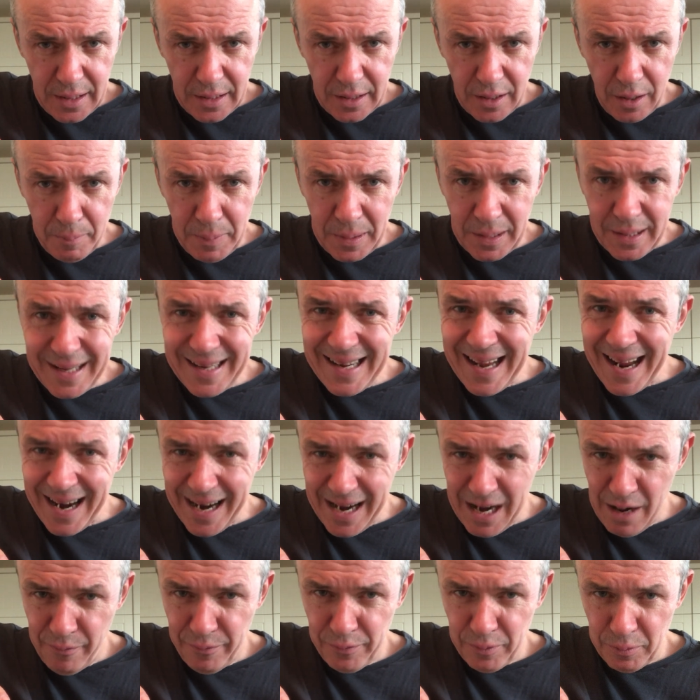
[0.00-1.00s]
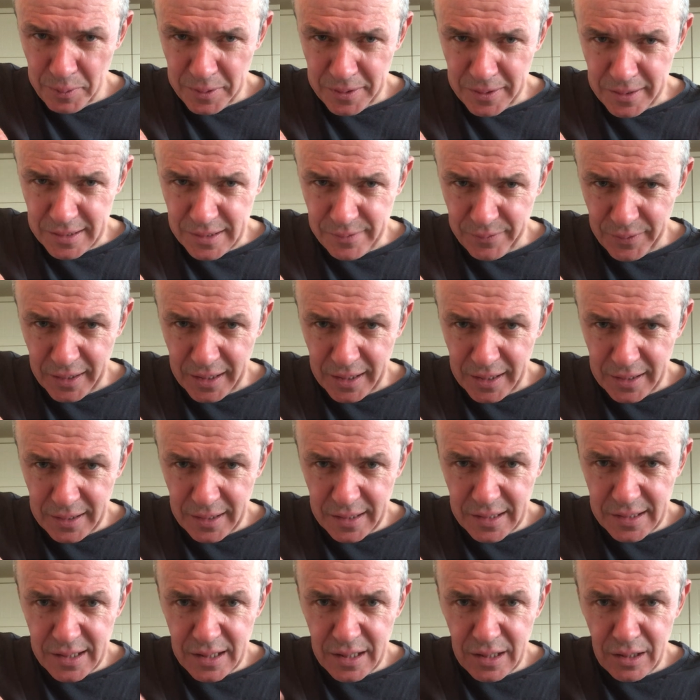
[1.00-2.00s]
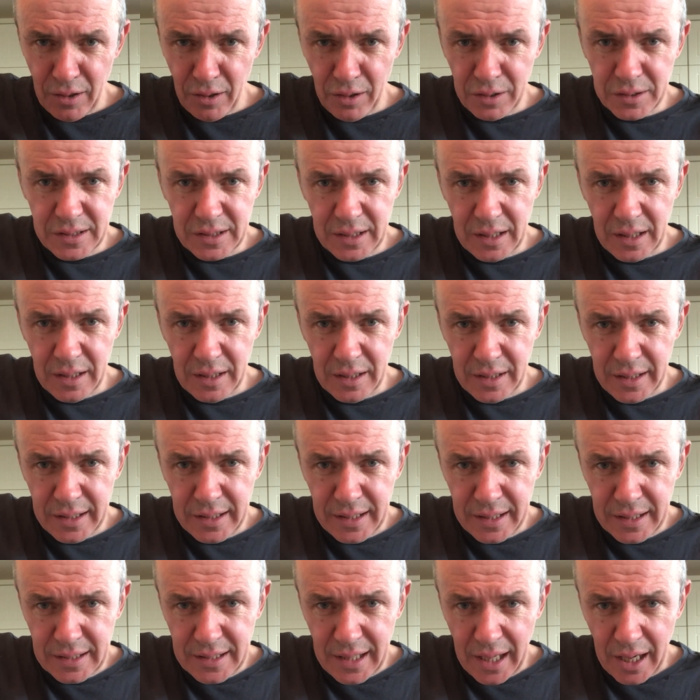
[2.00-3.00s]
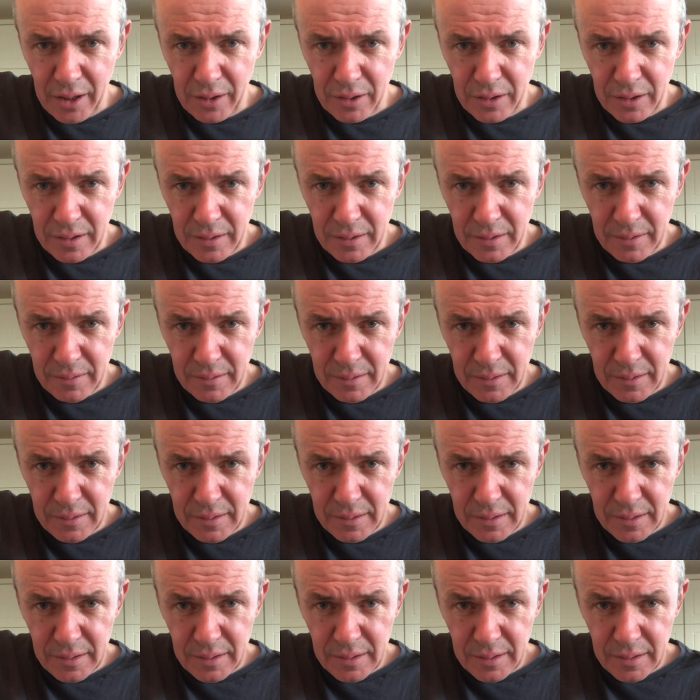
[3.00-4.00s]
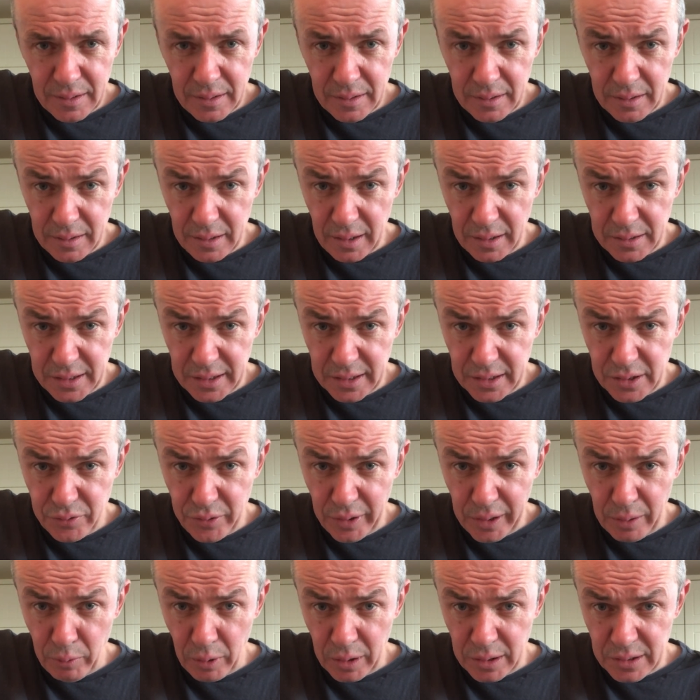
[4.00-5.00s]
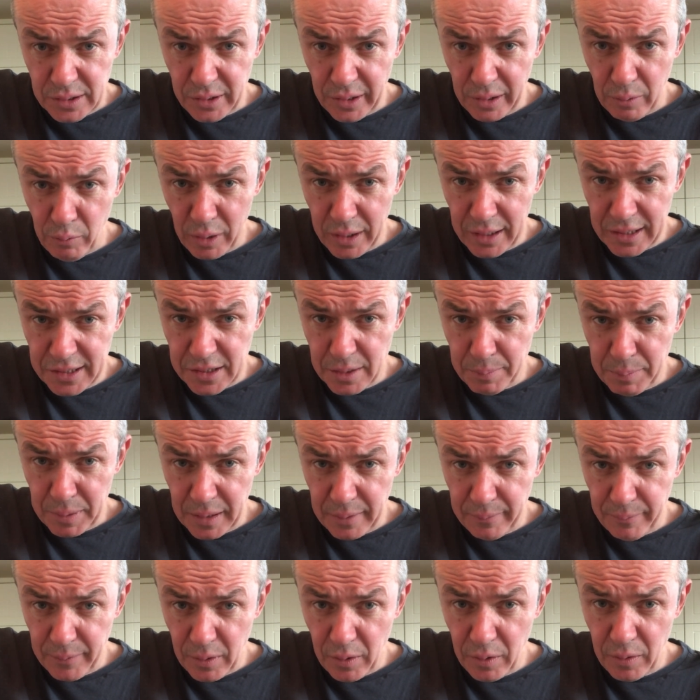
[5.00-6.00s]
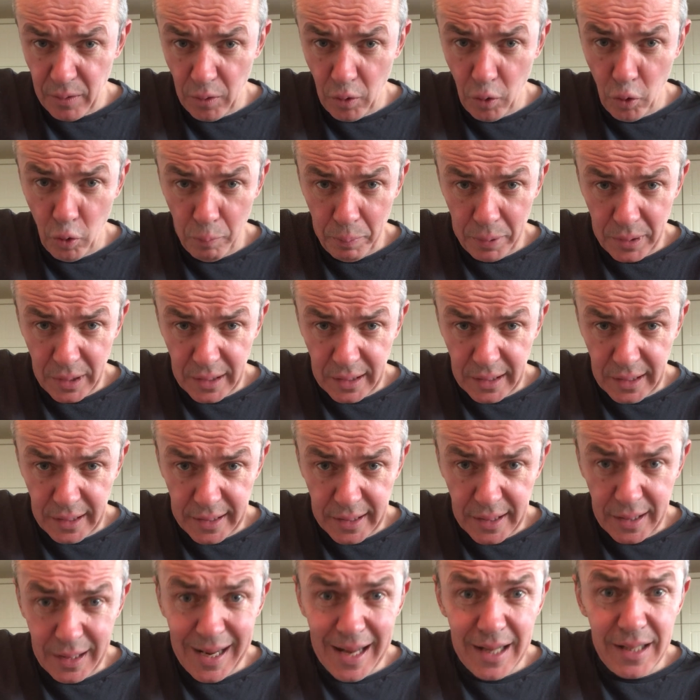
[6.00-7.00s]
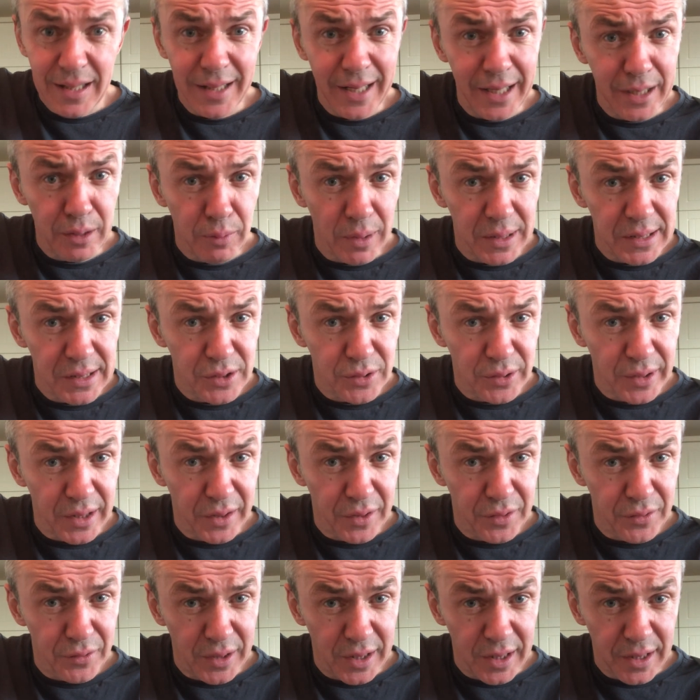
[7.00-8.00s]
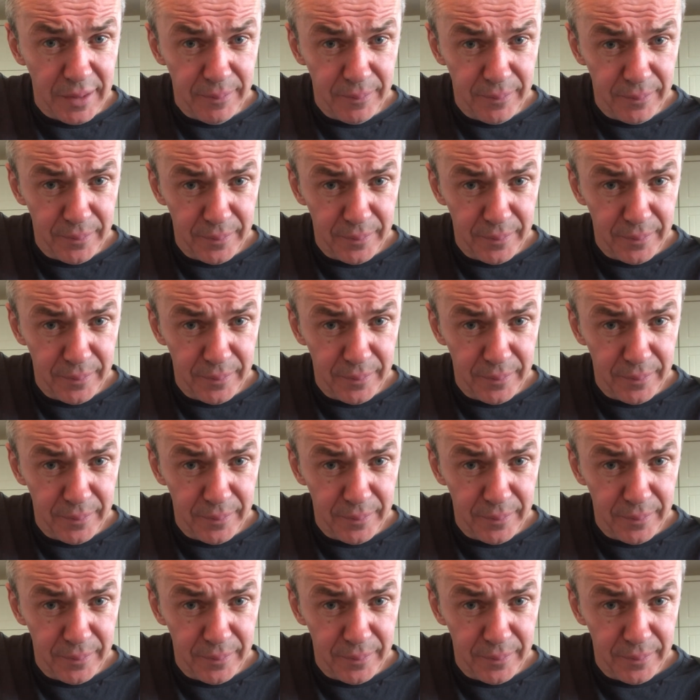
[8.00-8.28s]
Now be careful with this finger that it's not leaning down, touching string 1. String 1 needs to be open and clear, likewise string 3.